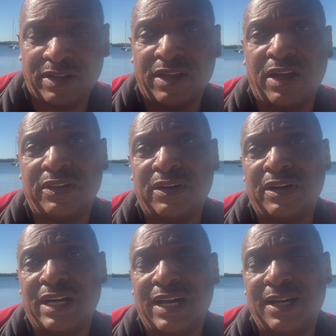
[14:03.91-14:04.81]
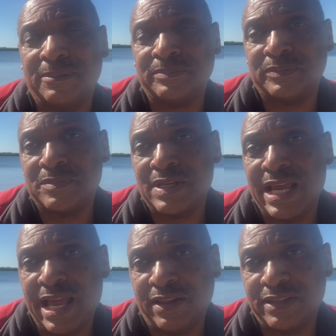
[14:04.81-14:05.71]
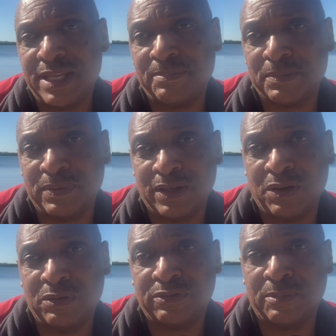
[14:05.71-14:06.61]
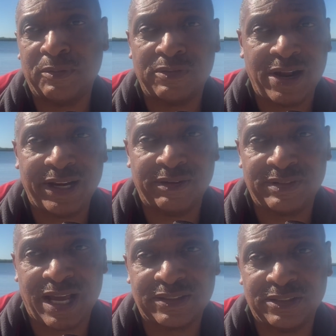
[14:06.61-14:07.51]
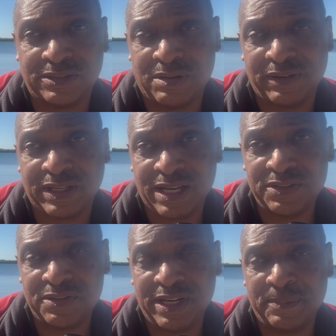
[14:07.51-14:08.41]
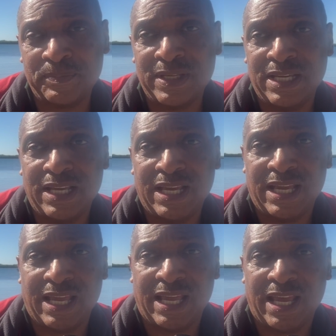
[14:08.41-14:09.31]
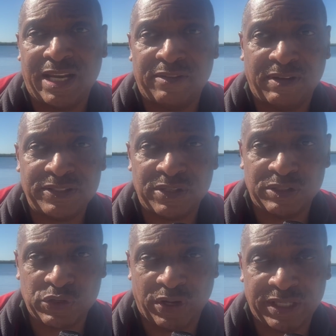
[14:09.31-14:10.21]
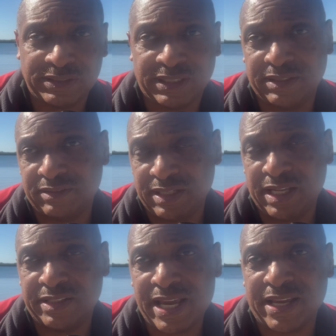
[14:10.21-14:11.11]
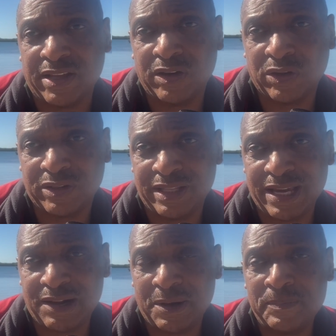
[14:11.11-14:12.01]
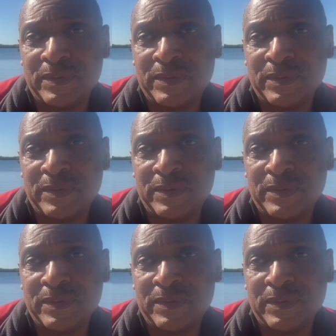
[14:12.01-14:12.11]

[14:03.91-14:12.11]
other health tips below from a variety of doctors around the country, and invite you to join us in taking a look there.